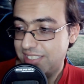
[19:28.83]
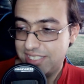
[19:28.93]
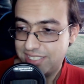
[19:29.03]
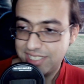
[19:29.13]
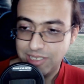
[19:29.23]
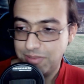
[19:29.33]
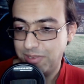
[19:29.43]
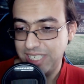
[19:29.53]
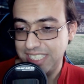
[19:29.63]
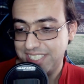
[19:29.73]
So,
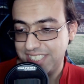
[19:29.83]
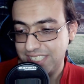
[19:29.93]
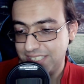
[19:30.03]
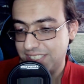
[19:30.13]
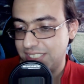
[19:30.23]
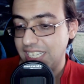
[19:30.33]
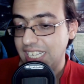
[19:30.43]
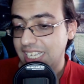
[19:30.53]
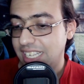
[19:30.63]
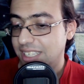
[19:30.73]
for instance,
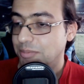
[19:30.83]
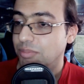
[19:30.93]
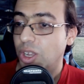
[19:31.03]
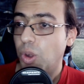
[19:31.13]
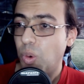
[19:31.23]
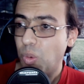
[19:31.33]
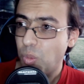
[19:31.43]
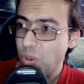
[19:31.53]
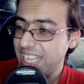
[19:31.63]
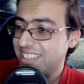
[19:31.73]
the
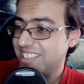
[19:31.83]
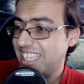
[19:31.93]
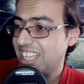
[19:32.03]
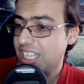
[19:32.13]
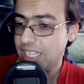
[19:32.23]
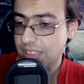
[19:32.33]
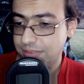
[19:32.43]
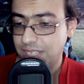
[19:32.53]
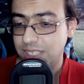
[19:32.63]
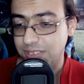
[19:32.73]
weekly
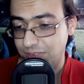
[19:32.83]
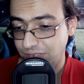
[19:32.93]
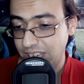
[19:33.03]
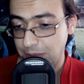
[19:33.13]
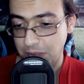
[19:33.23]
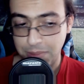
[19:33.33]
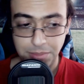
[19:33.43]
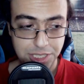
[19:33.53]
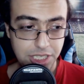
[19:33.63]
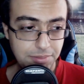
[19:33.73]
of VIP
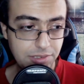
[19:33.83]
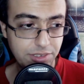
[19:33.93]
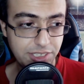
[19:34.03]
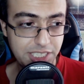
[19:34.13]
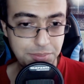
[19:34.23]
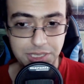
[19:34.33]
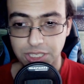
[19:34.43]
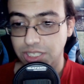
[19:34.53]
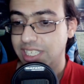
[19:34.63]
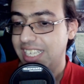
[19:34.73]
membership over on
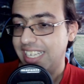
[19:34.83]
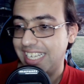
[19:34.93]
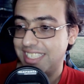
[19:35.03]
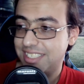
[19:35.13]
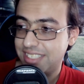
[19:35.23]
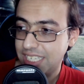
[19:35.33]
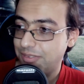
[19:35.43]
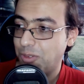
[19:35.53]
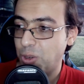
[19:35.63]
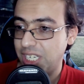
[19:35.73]
Smule is
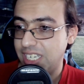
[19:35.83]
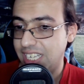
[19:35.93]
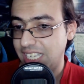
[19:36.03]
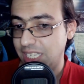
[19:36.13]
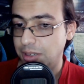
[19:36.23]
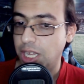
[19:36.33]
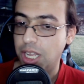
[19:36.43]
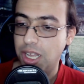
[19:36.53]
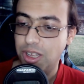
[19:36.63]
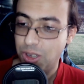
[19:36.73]
$10.49
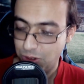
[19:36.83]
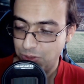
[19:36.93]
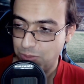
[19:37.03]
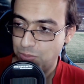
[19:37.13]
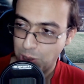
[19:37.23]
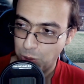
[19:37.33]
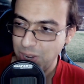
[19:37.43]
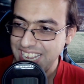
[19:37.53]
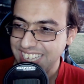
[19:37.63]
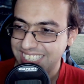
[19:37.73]
per
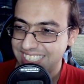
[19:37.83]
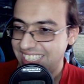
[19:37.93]
week.